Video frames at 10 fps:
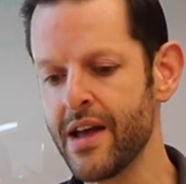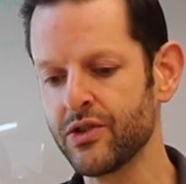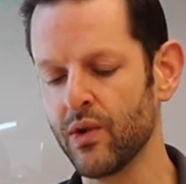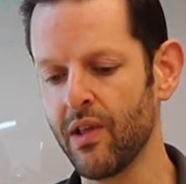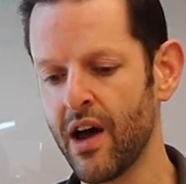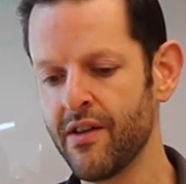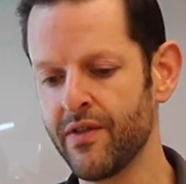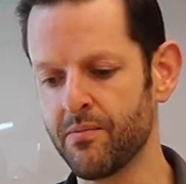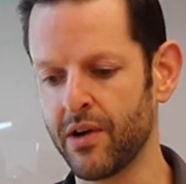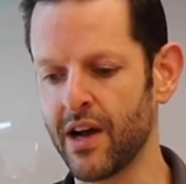And so a lot of
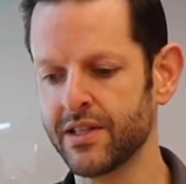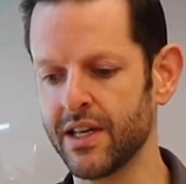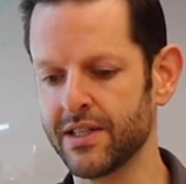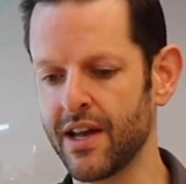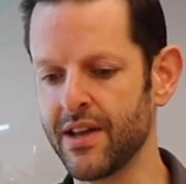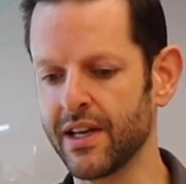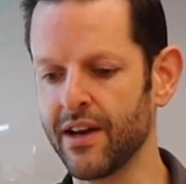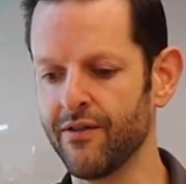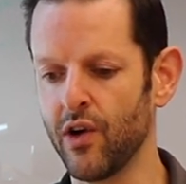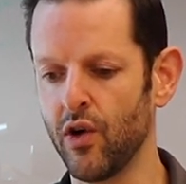the process, I think,
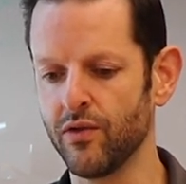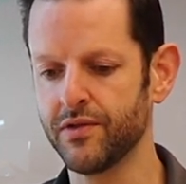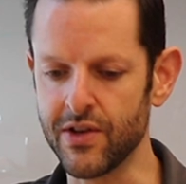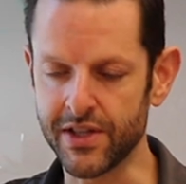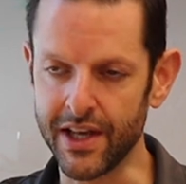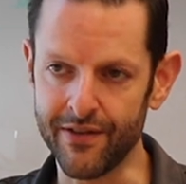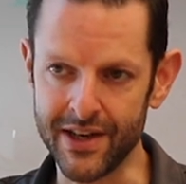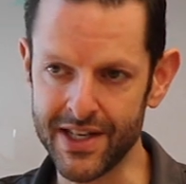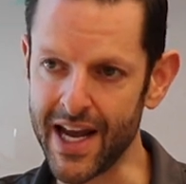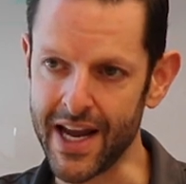involves this give
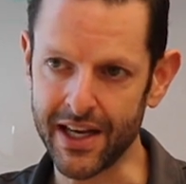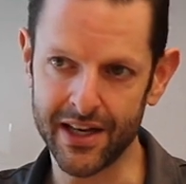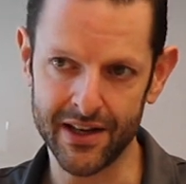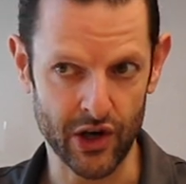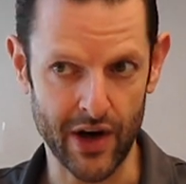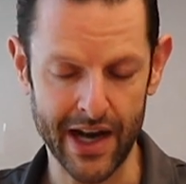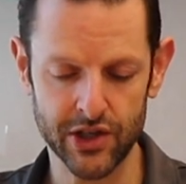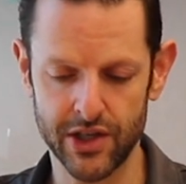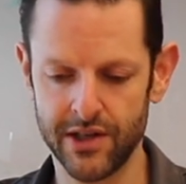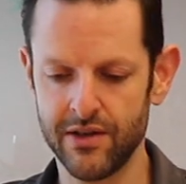and take
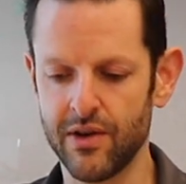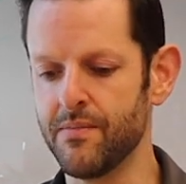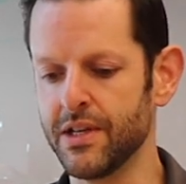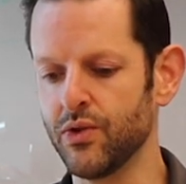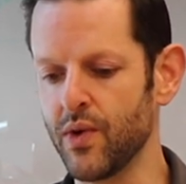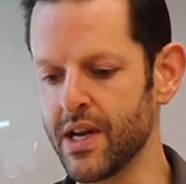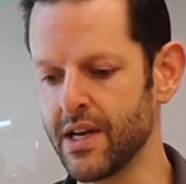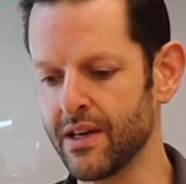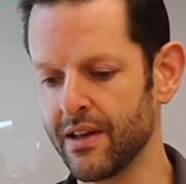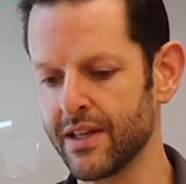interaction
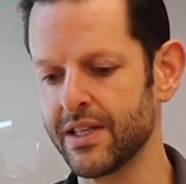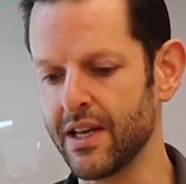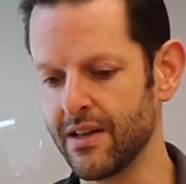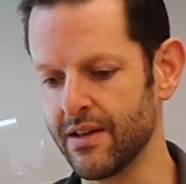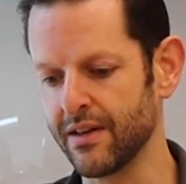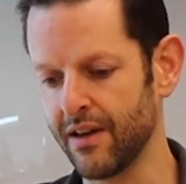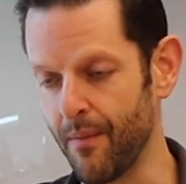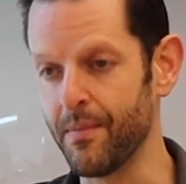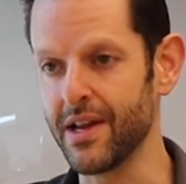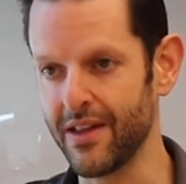between, let's say, the
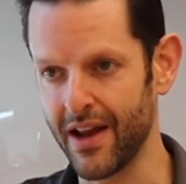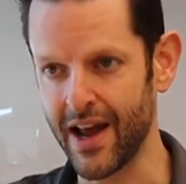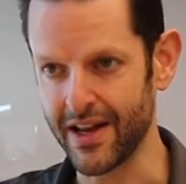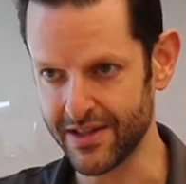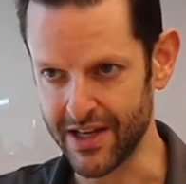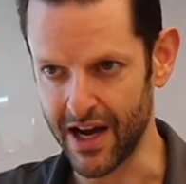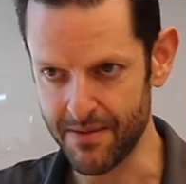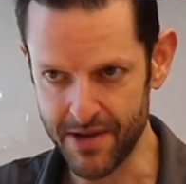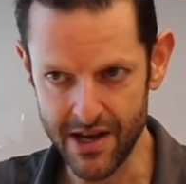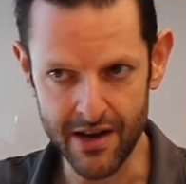company that has the
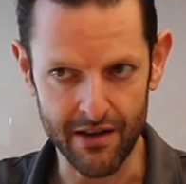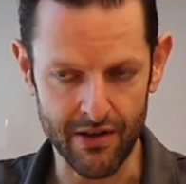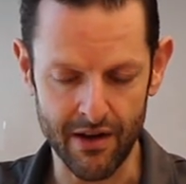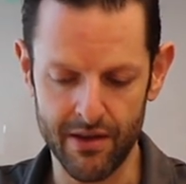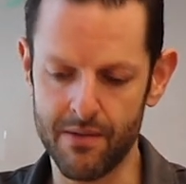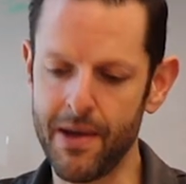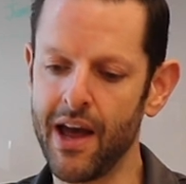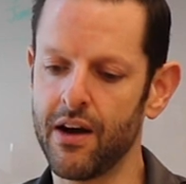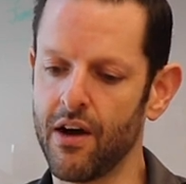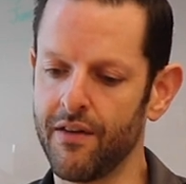IP and the, the
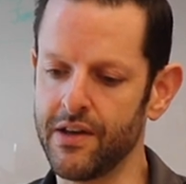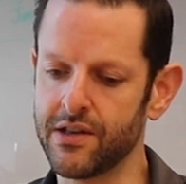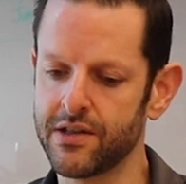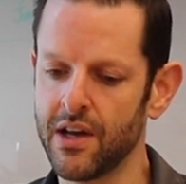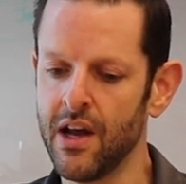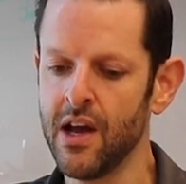patent office.